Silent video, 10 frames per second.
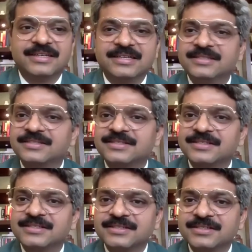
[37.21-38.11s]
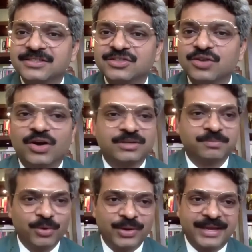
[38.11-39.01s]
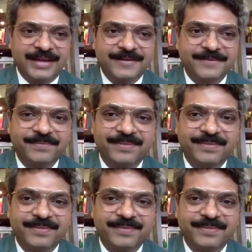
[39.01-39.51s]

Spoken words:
is not broken,